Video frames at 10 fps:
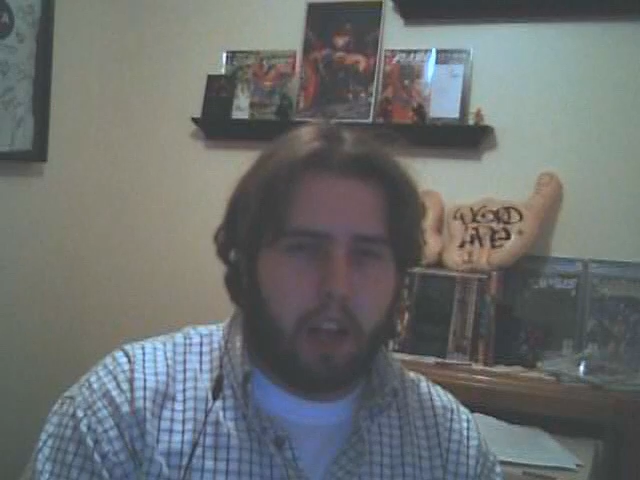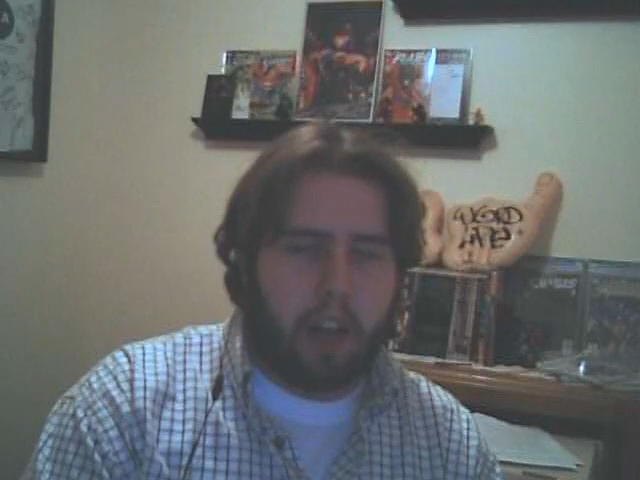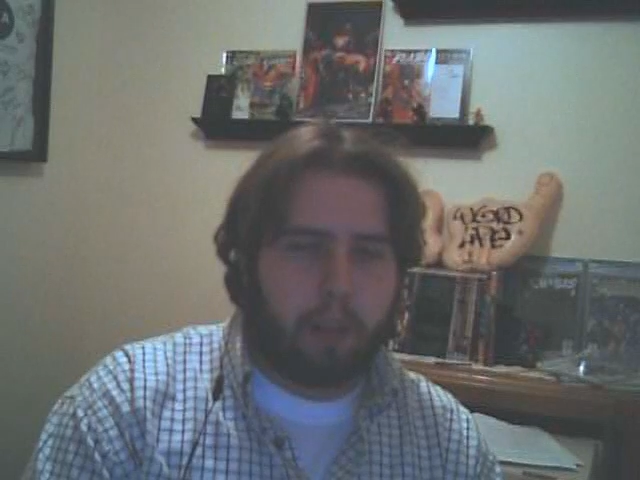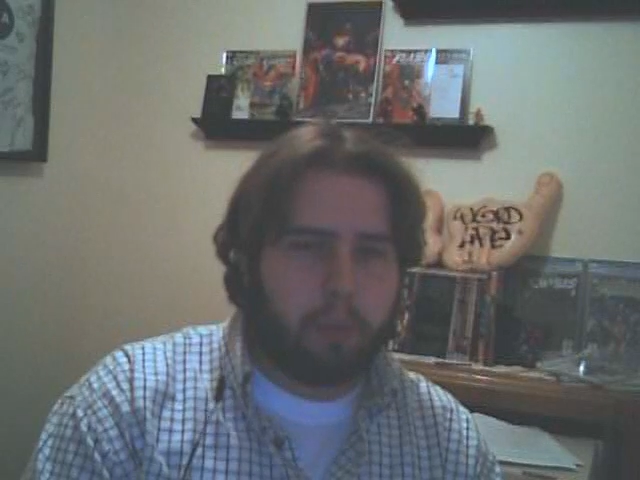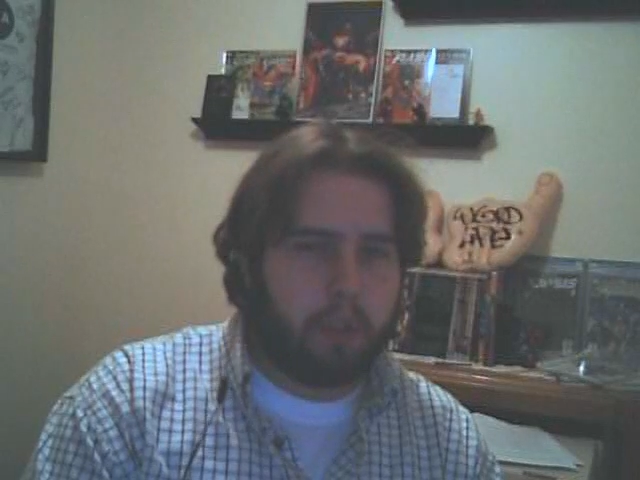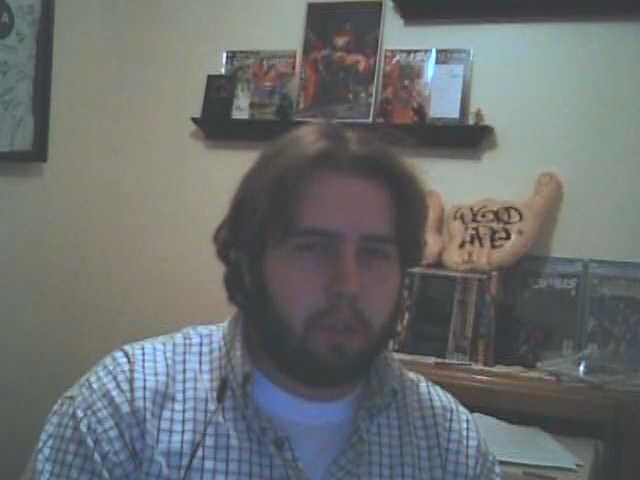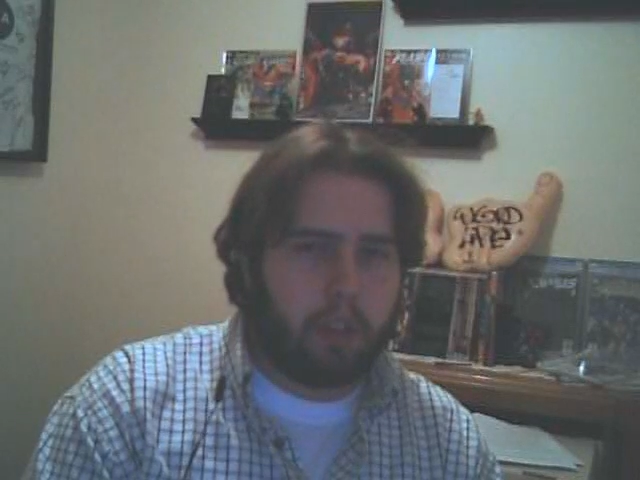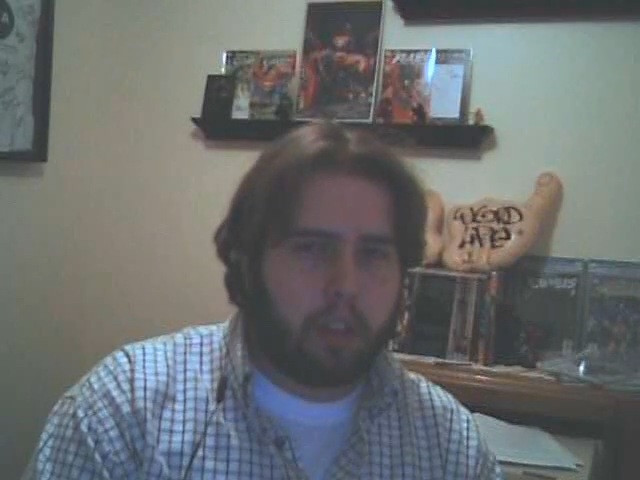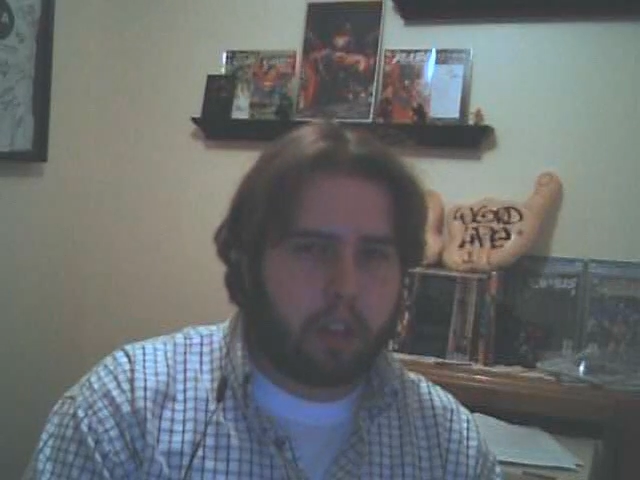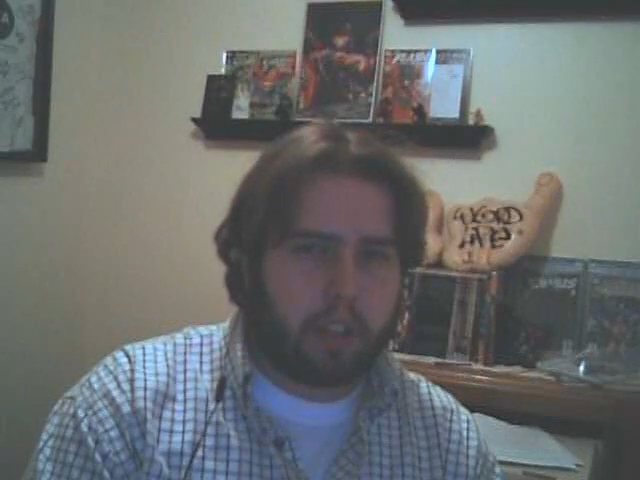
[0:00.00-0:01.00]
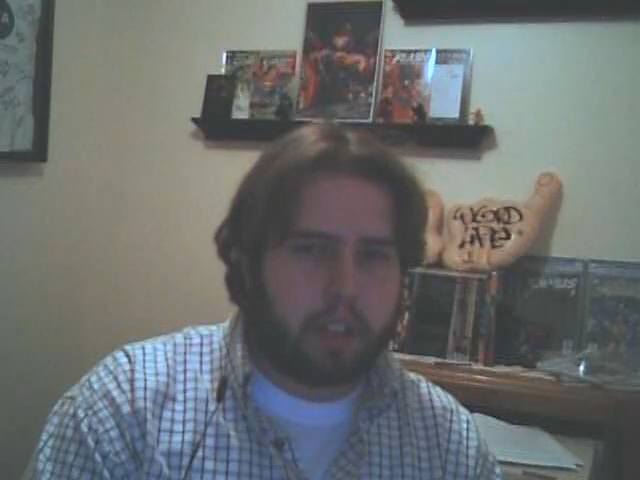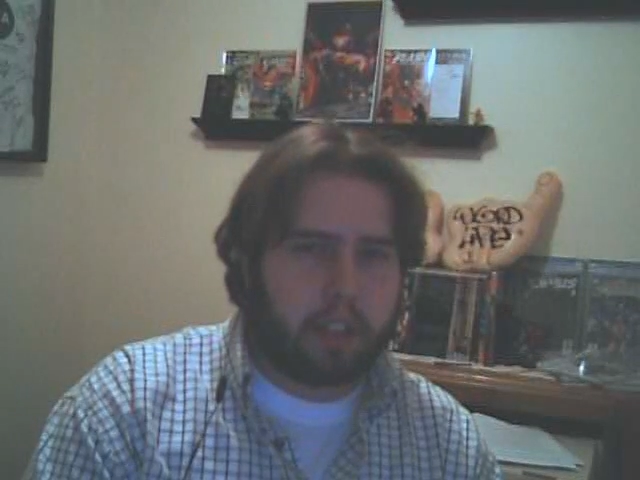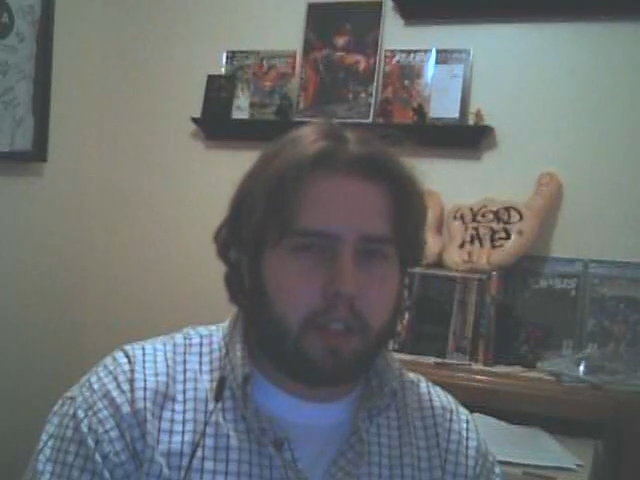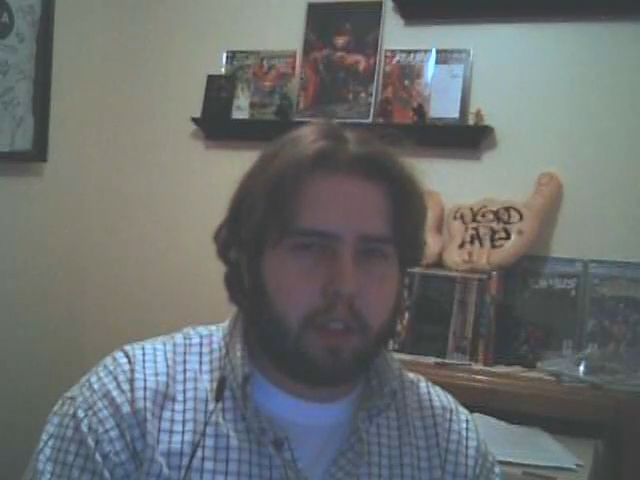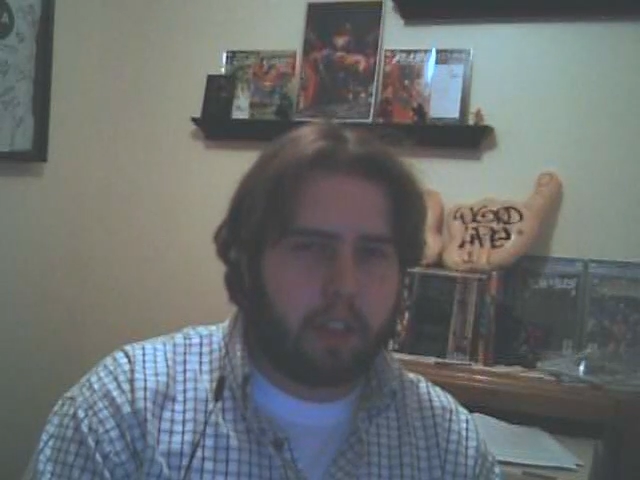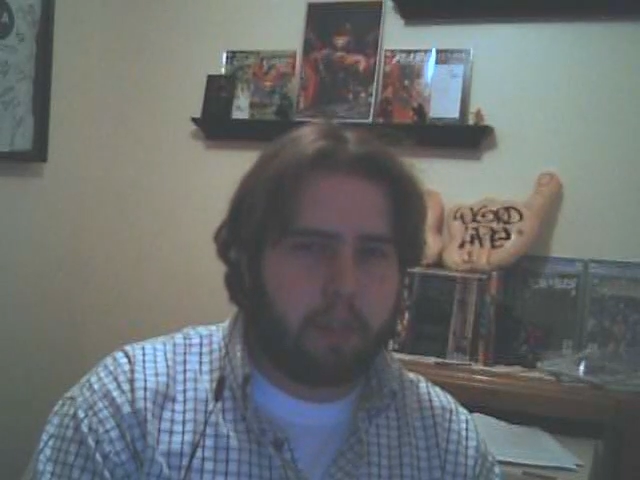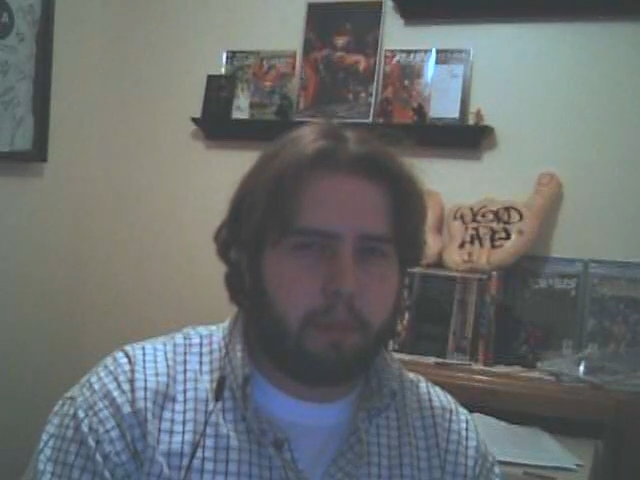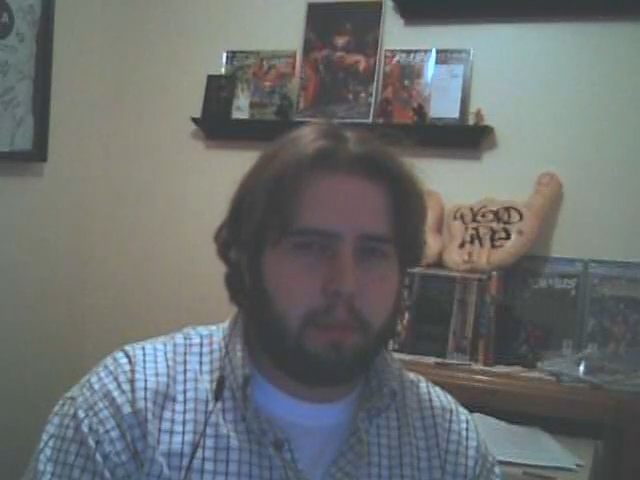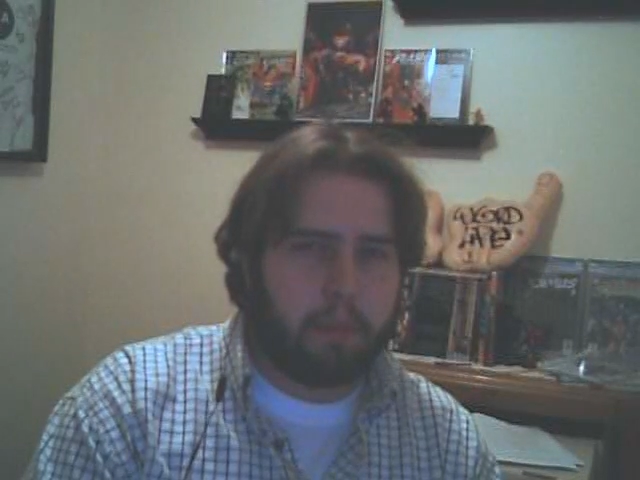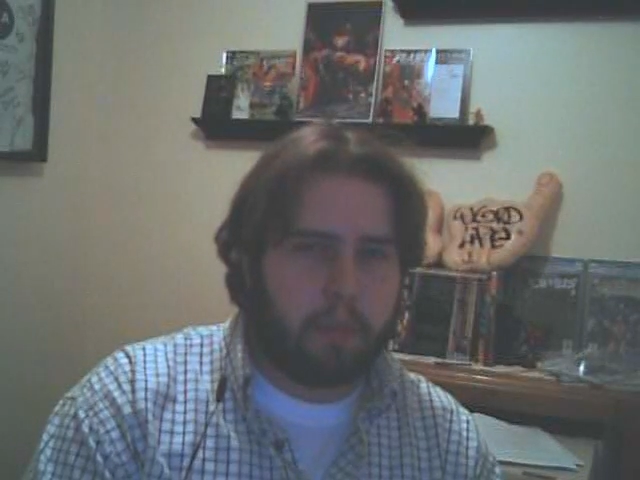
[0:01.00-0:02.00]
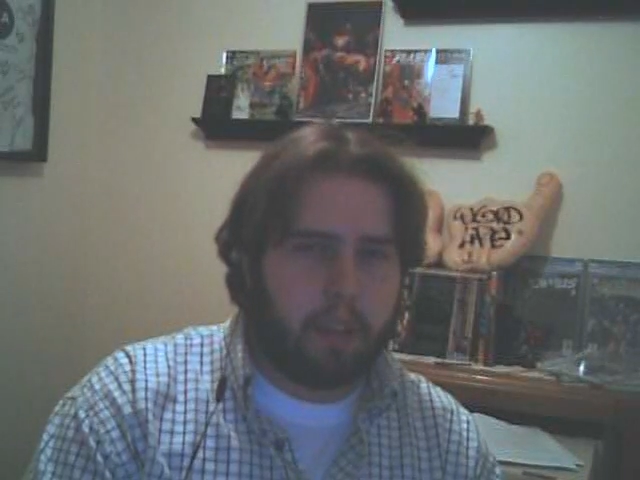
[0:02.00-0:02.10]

I would no longer consider him